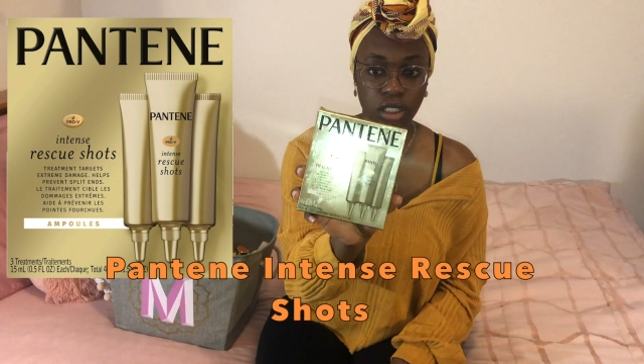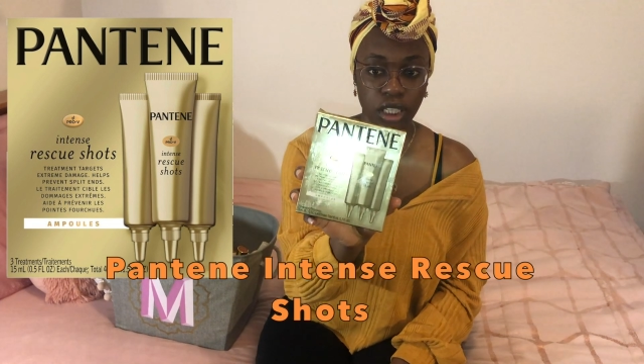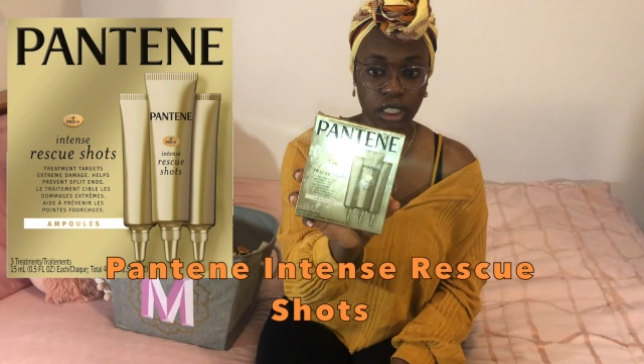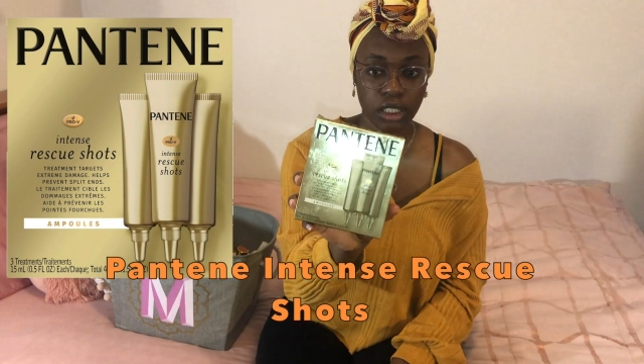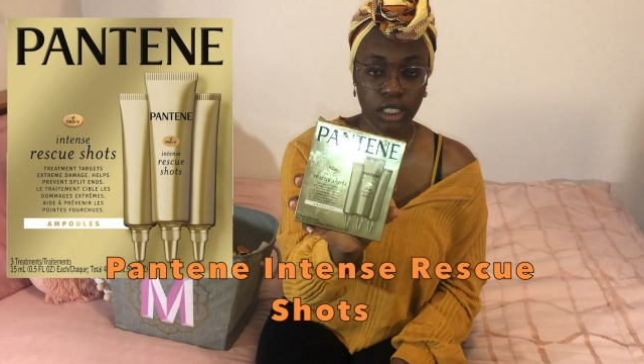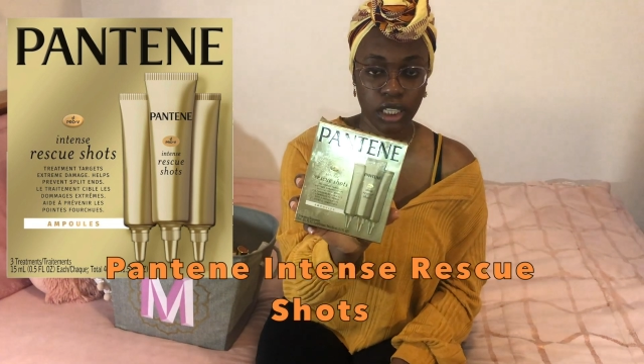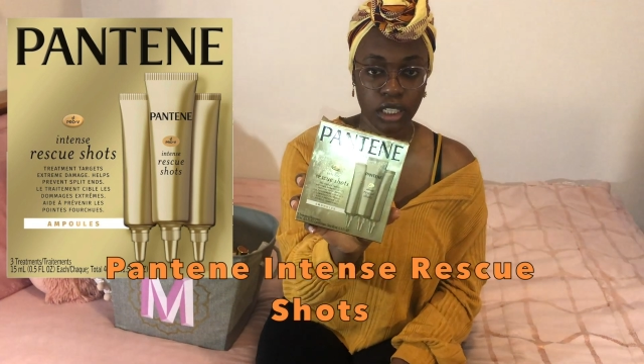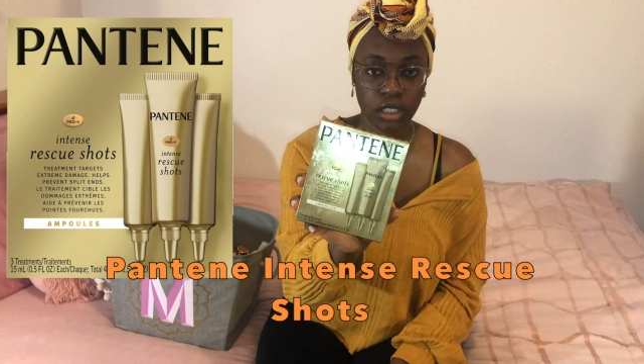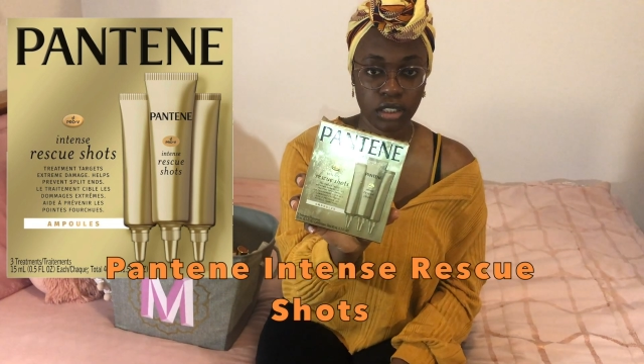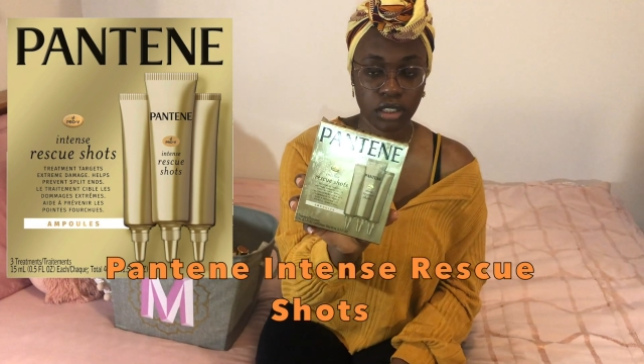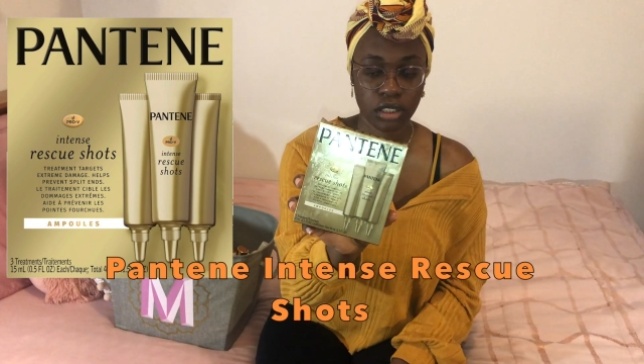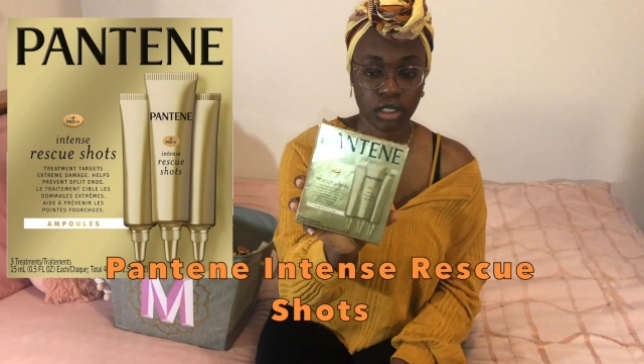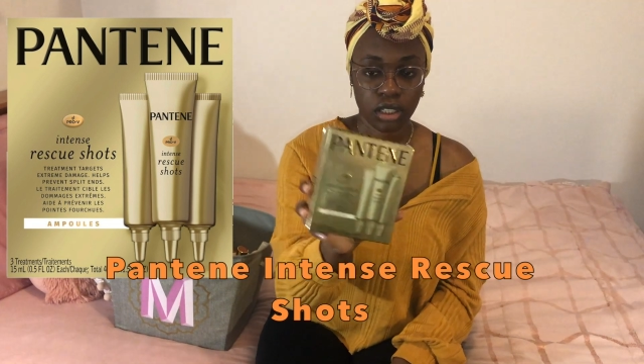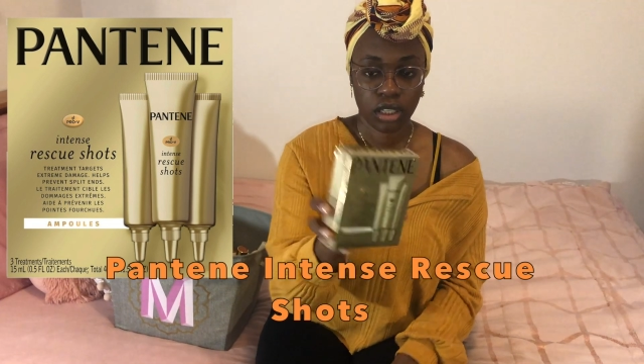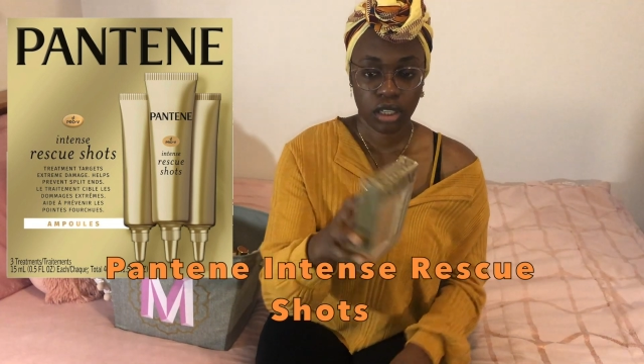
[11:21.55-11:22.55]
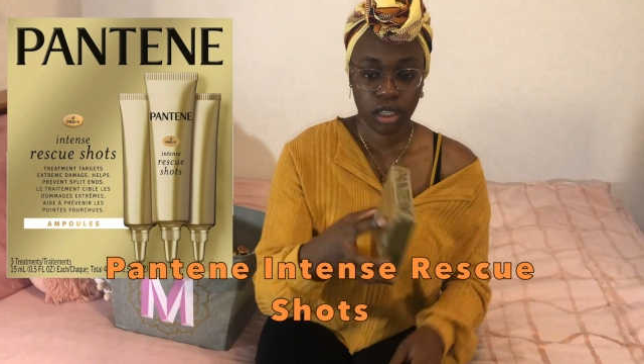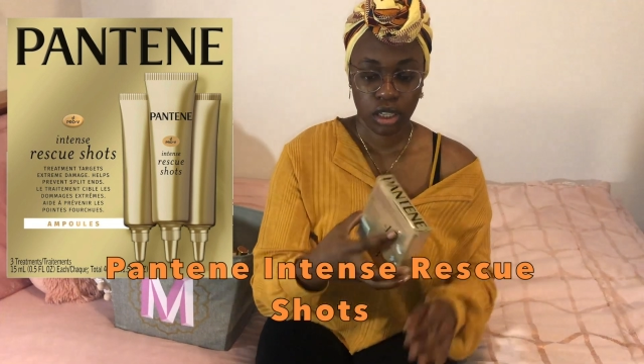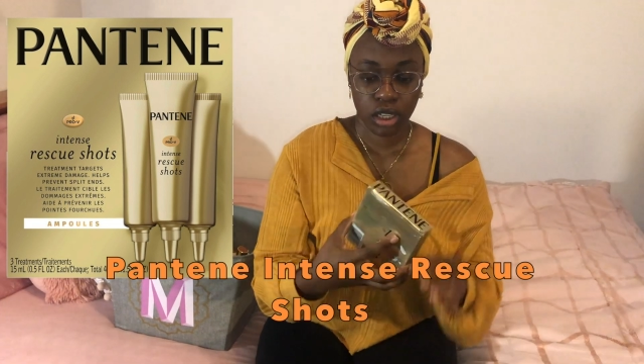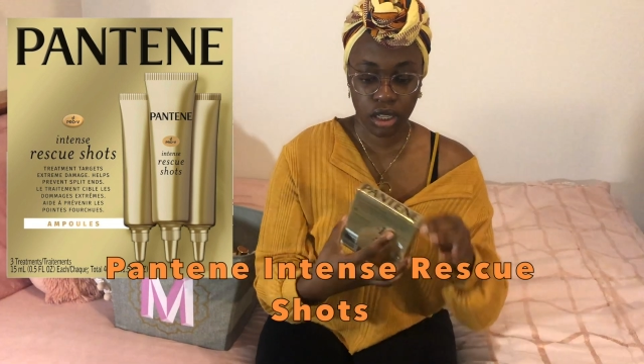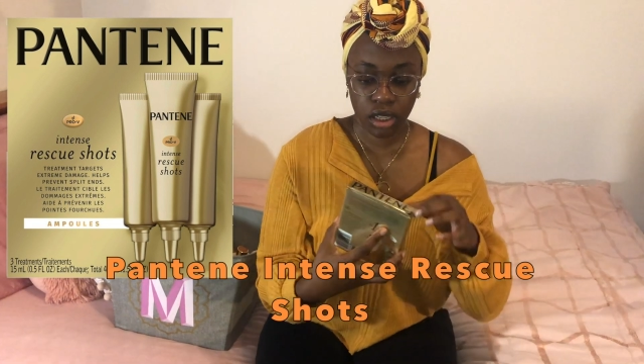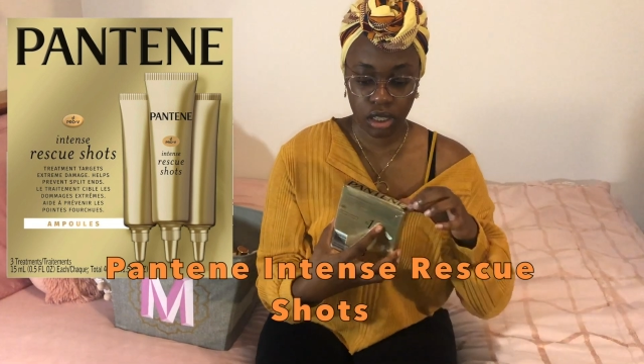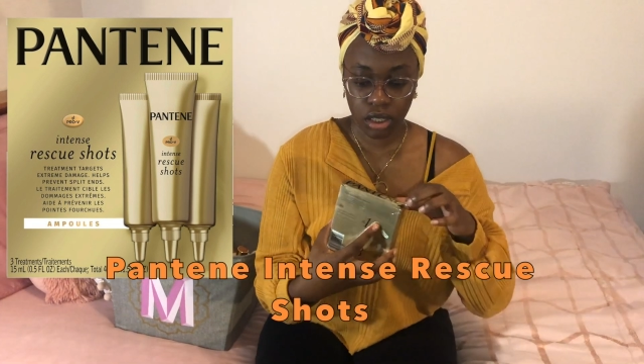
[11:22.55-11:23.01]
like this,
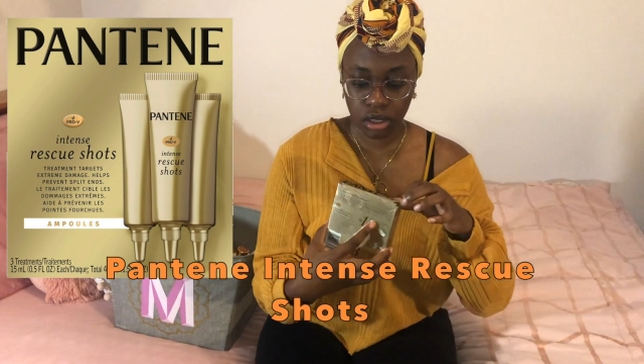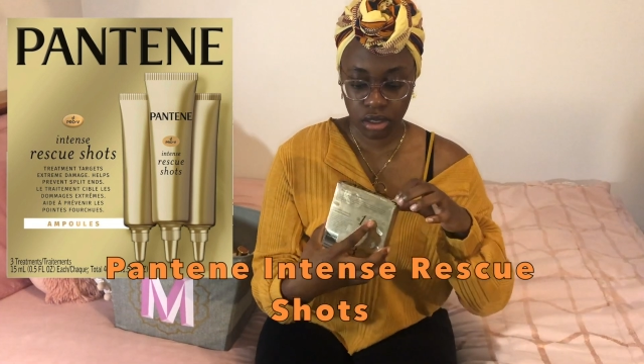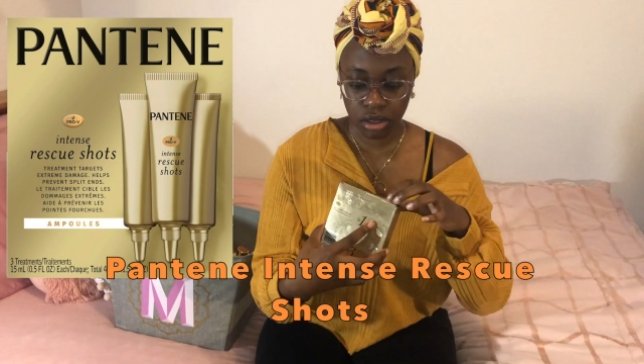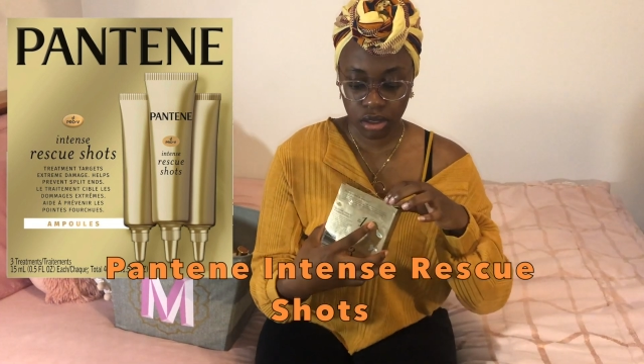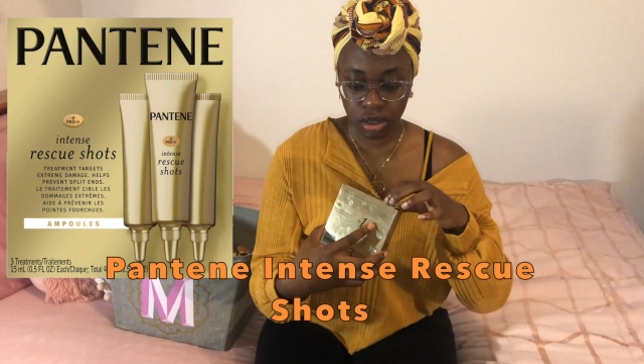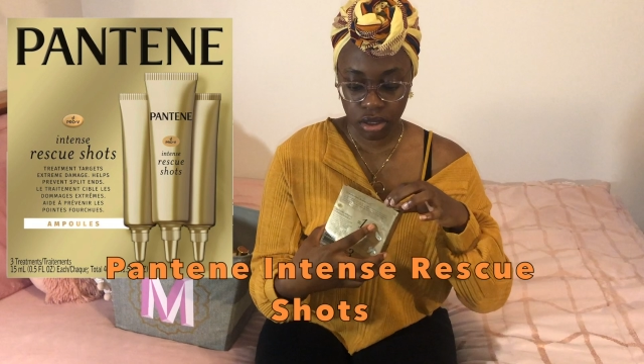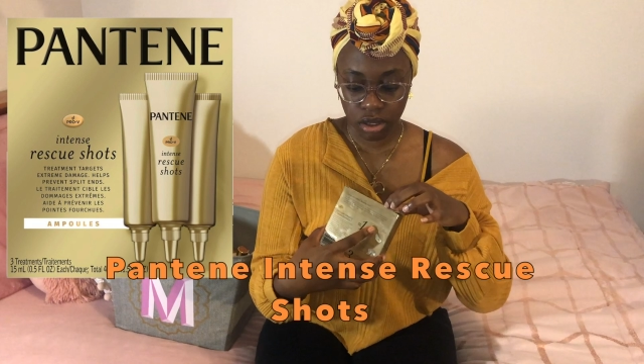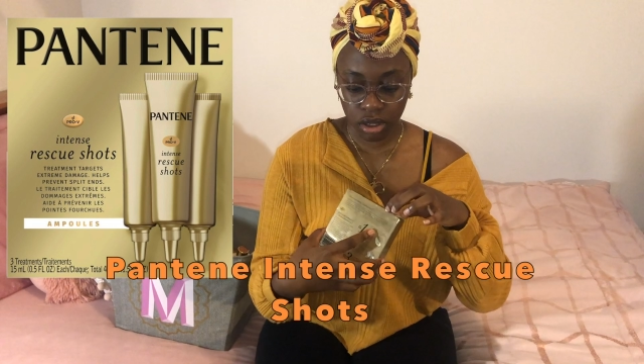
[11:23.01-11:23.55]
and